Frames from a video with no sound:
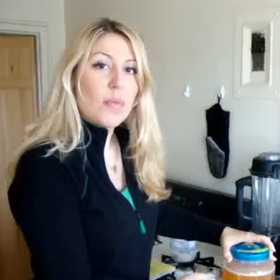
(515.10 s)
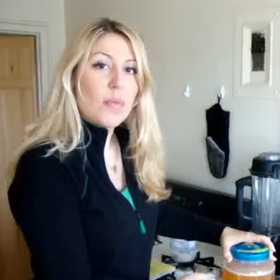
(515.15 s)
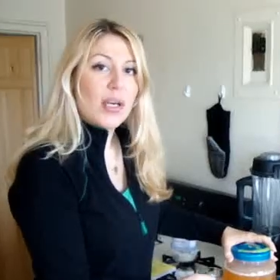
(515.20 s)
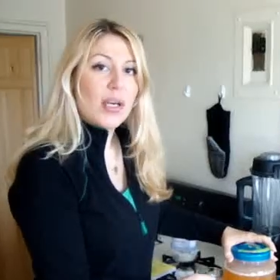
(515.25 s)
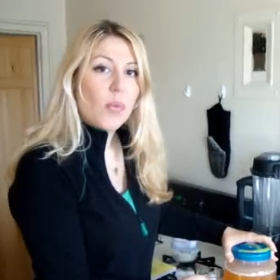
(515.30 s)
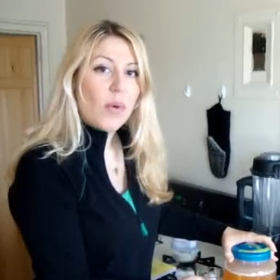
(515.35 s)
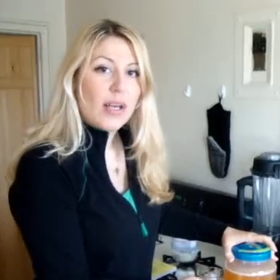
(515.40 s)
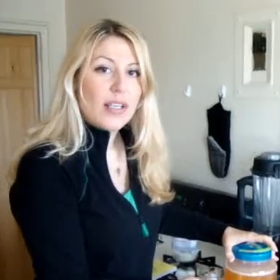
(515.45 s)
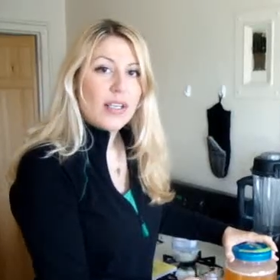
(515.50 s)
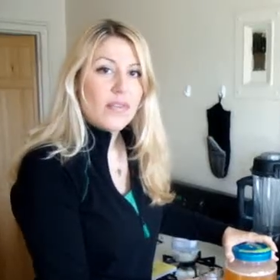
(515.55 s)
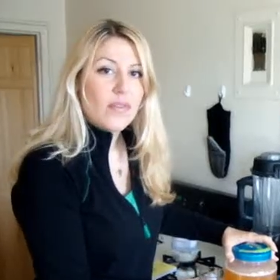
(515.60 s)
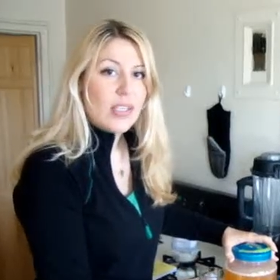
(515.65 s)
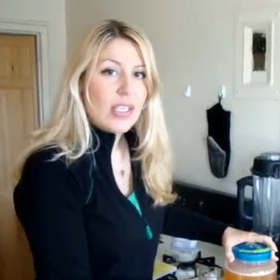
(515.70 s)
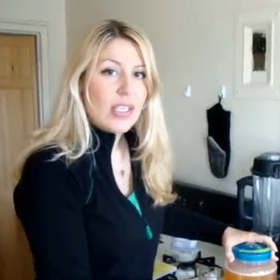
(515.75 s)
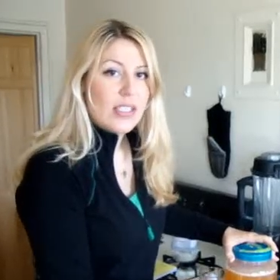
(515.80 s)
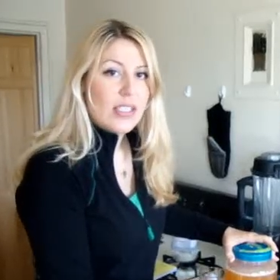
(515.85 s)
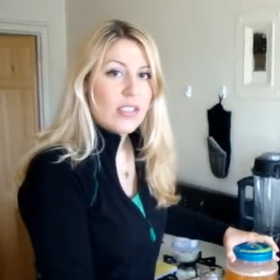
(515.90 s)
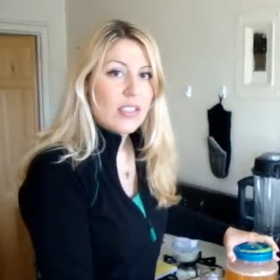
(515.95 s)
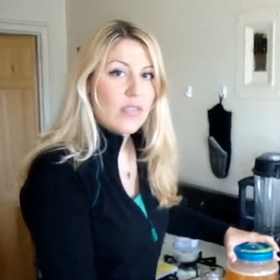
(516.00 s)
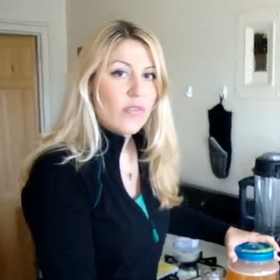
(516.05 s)
to make one of
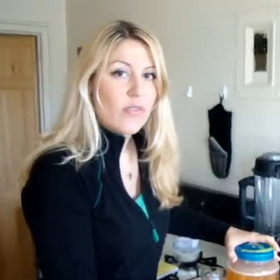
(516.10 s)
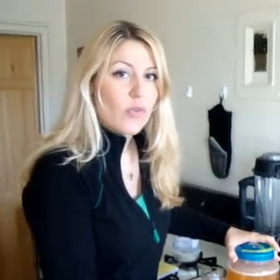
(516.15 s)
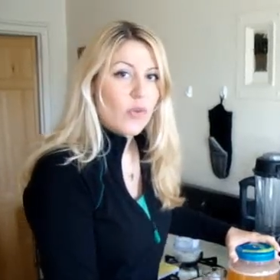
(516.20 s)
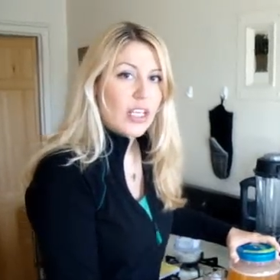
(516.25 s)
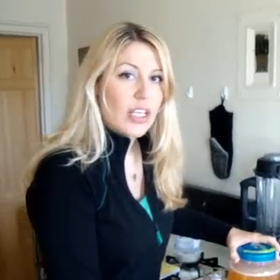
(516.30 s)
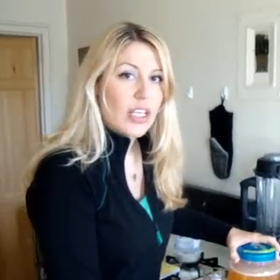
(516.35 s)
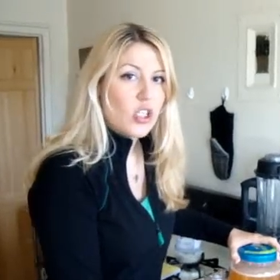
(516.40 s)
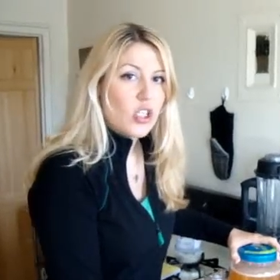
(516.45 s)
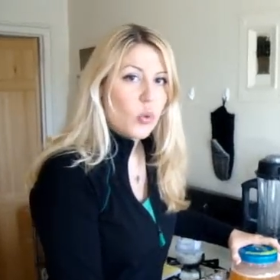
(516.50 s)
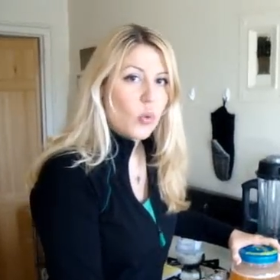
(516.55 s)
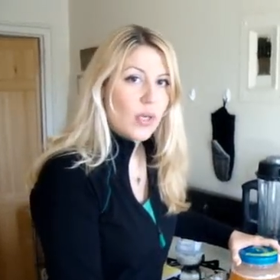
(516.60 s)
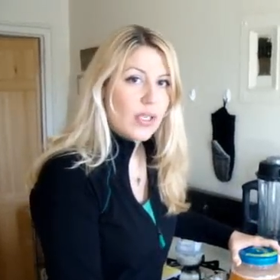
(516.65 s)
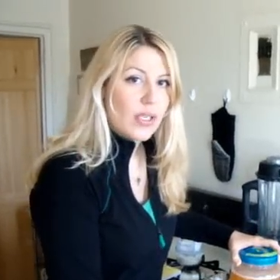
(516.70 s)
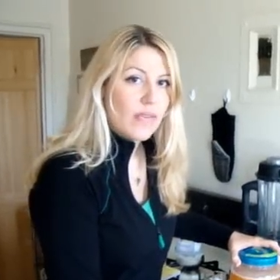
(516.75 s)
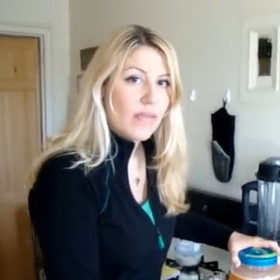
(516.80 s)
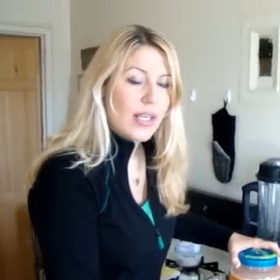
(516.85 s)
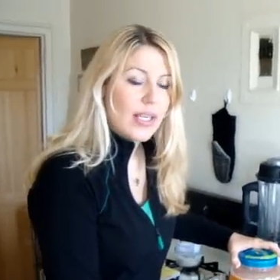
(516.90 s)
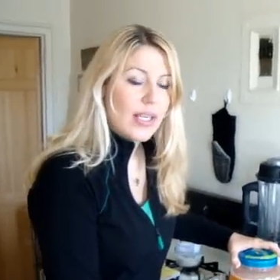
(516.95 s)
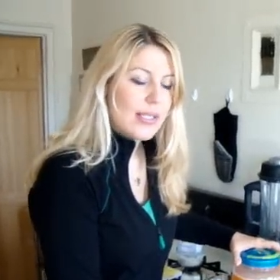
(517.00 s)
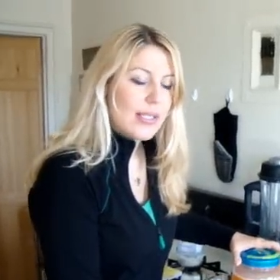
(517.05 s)
this for each one
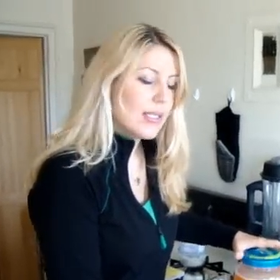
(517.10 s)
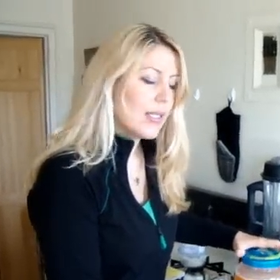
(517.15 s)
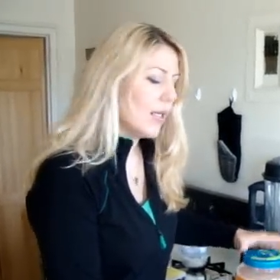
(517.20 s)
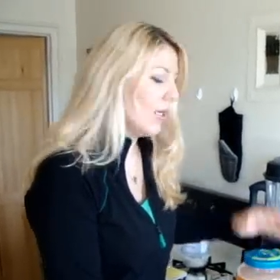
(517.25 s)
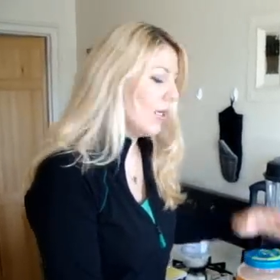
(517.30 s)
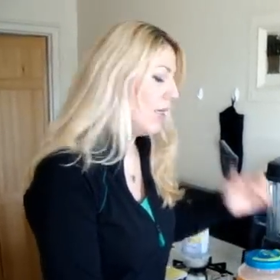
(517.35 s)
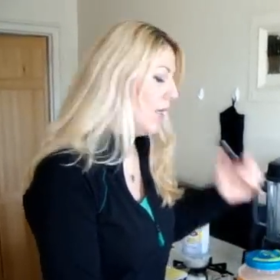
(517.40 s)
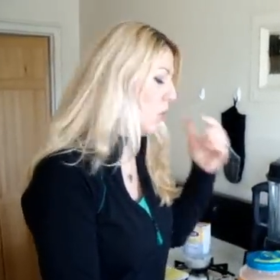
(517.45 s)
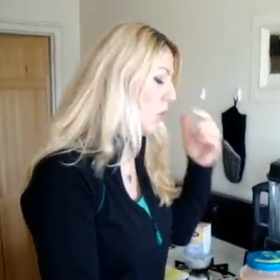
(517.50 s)
of us.